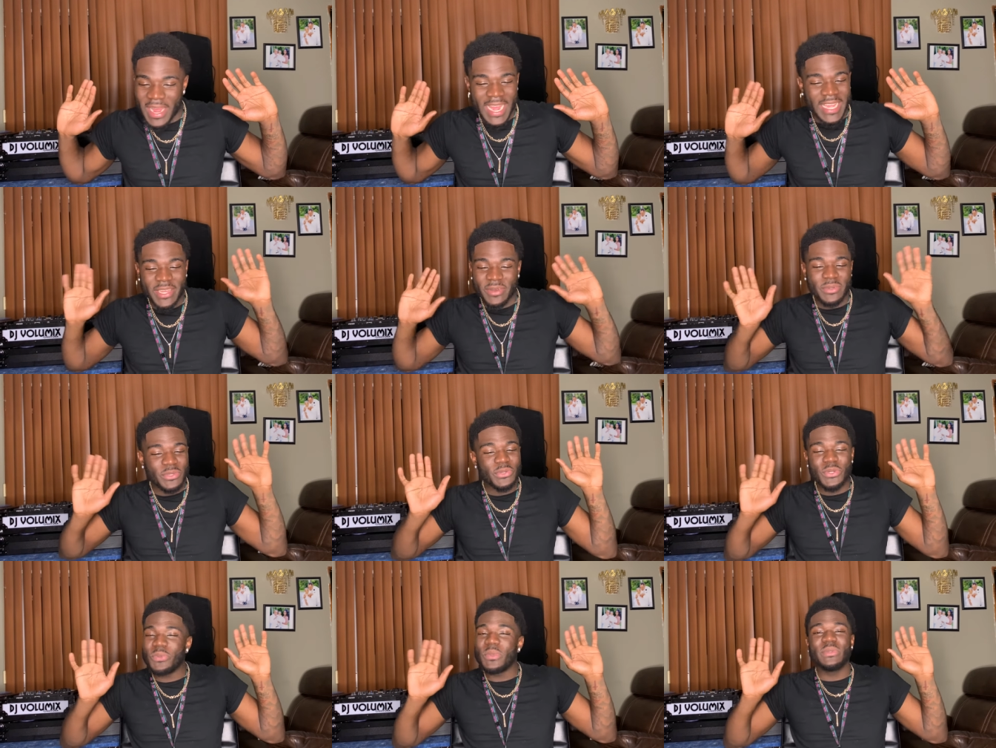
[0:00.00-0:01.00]
I ain't gonna do
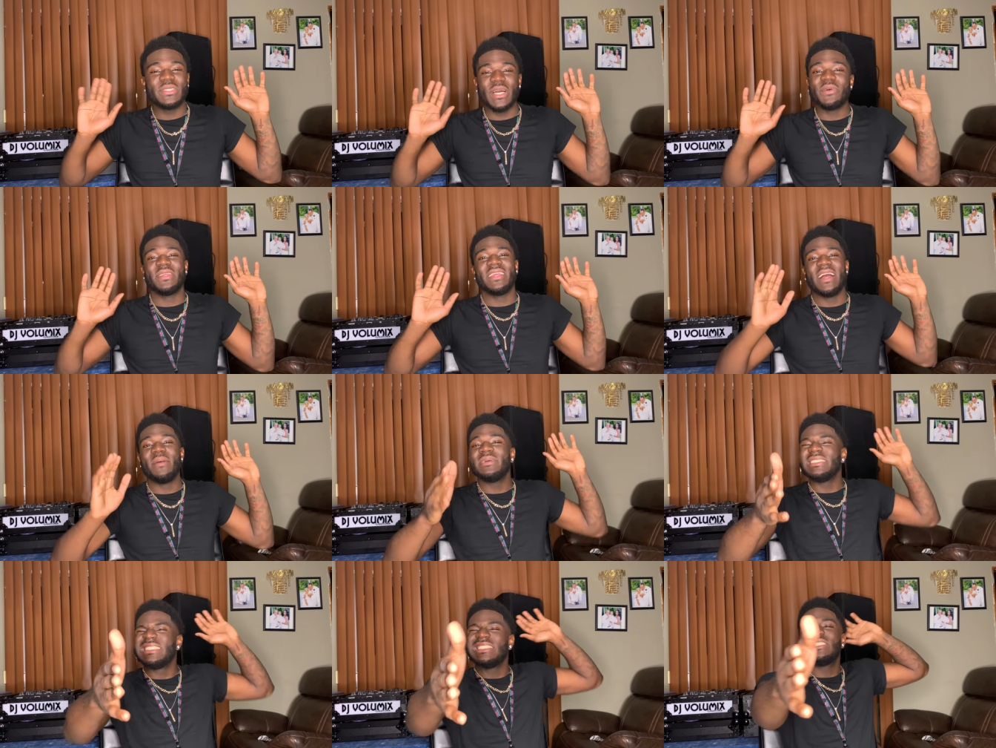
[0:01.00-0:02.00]
no more talking. I'ma
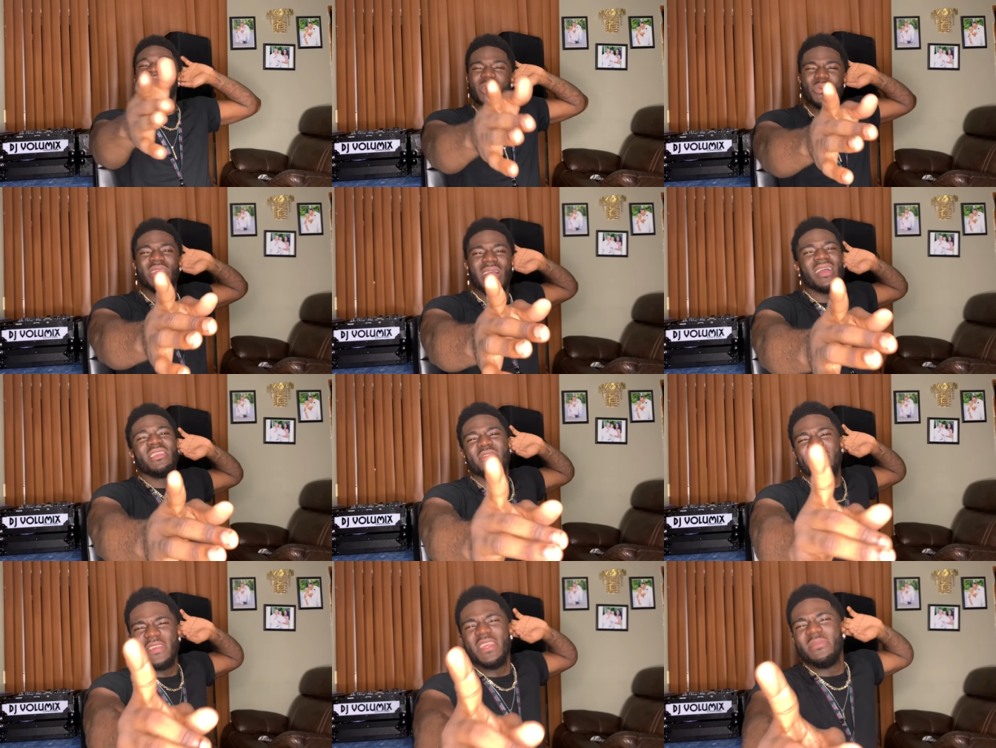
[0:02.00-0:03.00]
just show y'all, you
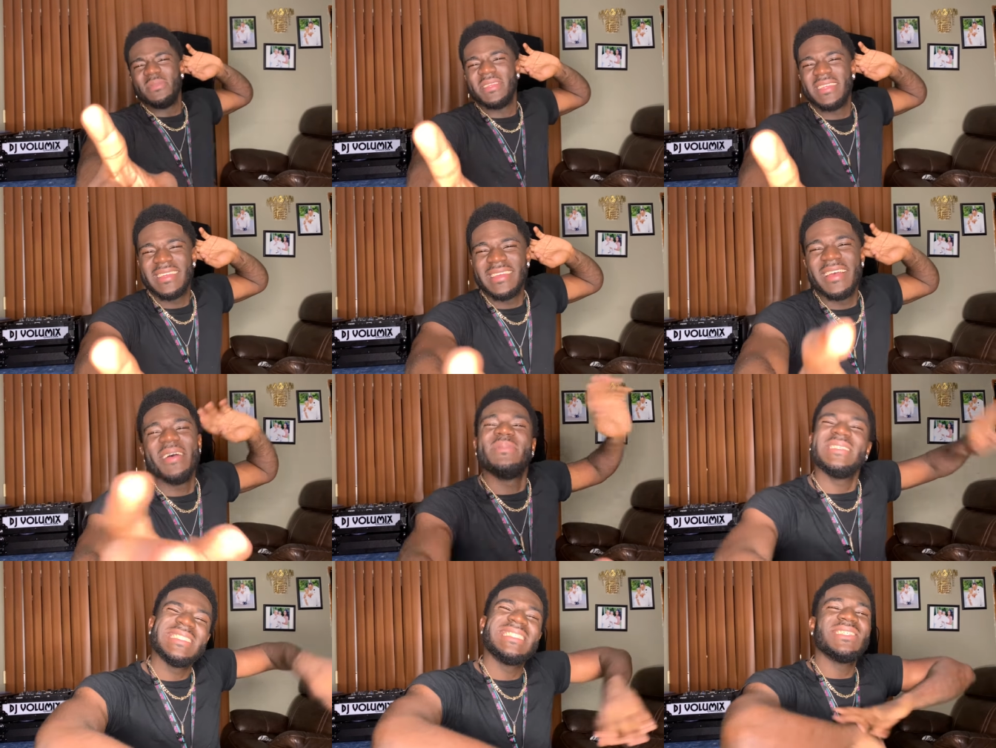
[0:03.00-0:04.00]
feel me? I'ma
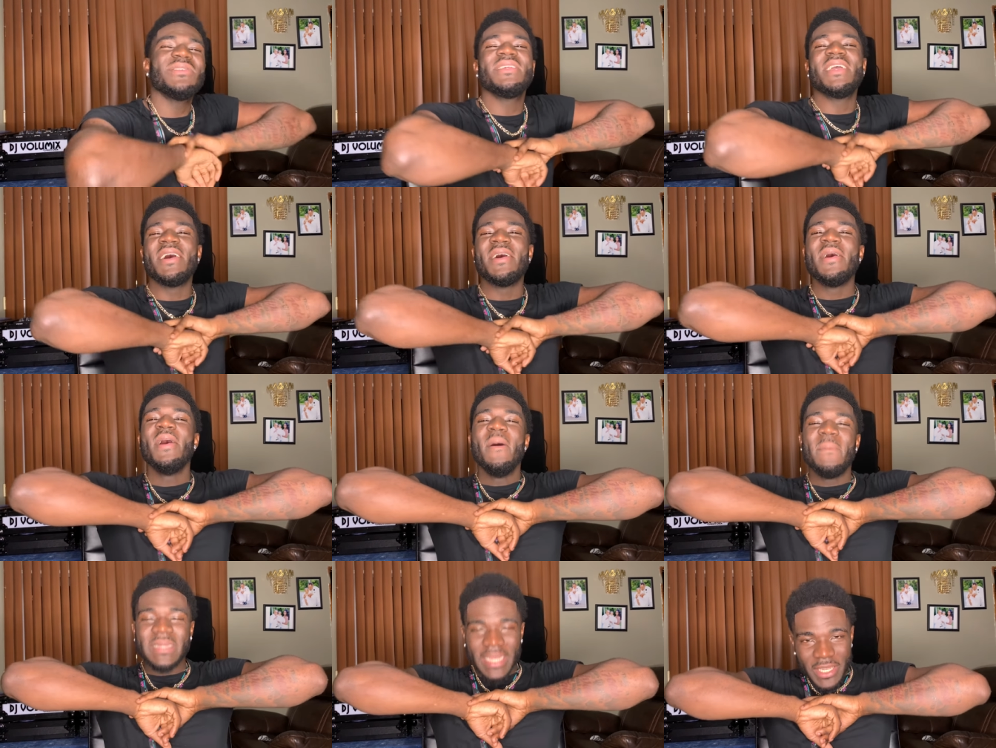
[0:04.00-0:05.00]
just show y'all.
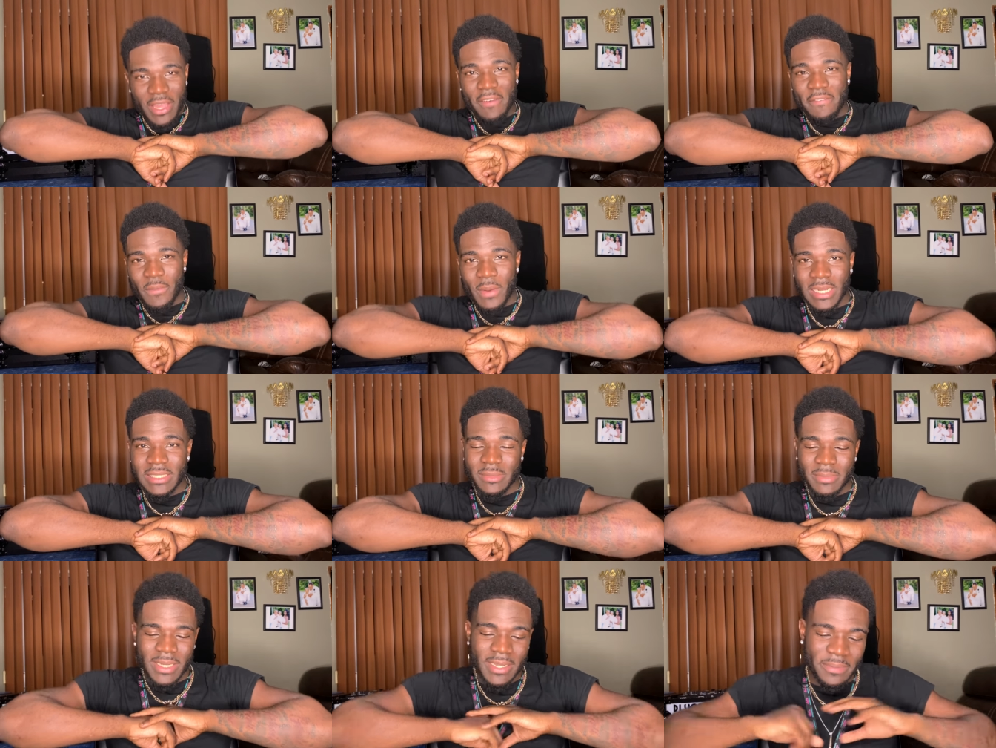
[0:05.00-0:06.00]
But thank y'all for watching,
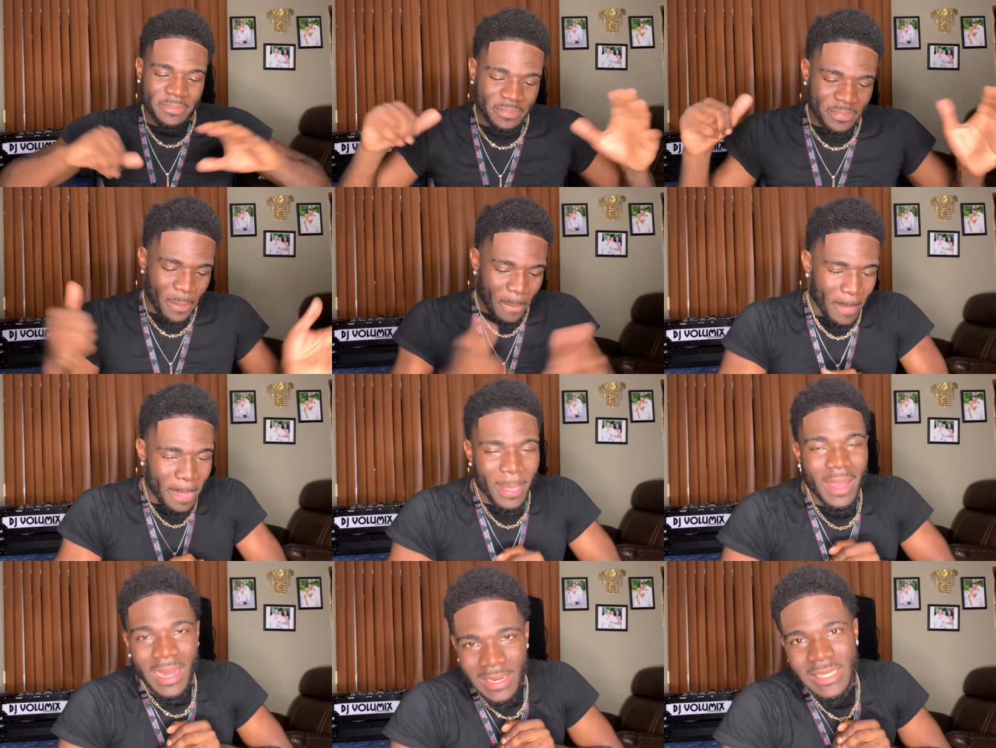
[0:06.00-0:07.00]
man.
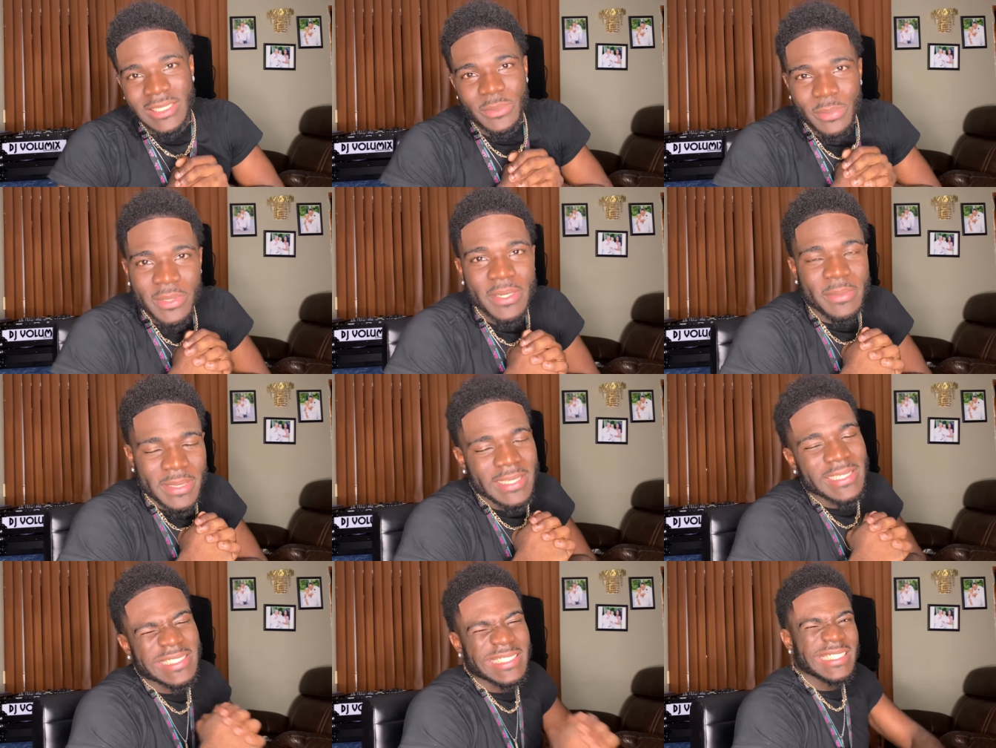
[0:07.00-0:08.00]
Holla at your boy,
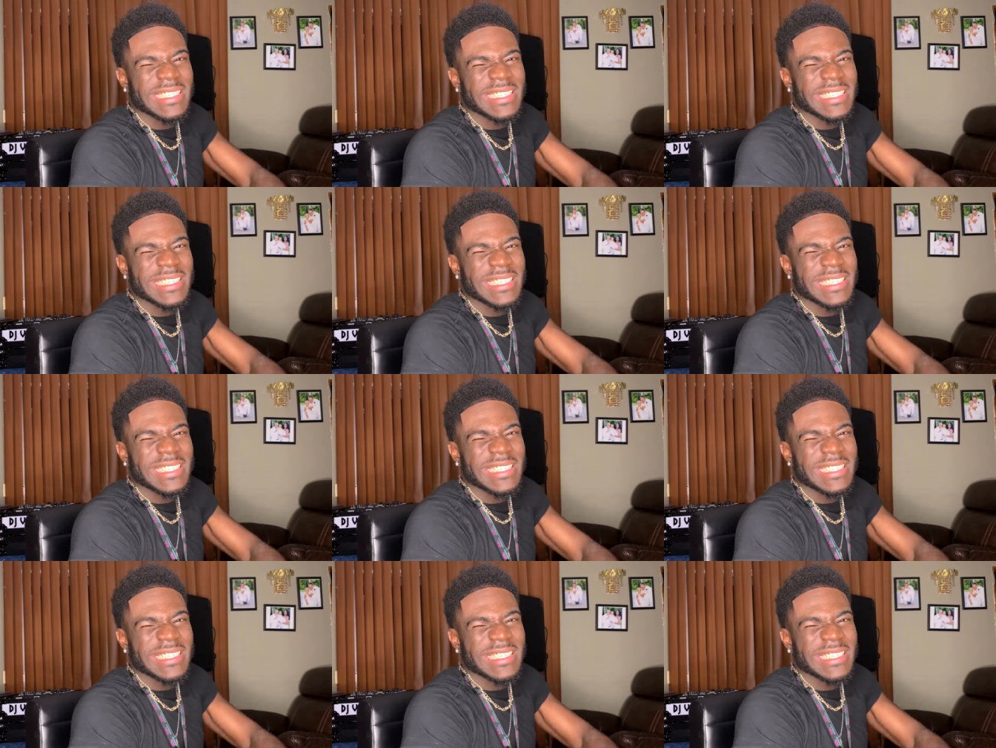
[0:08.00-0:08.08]
man.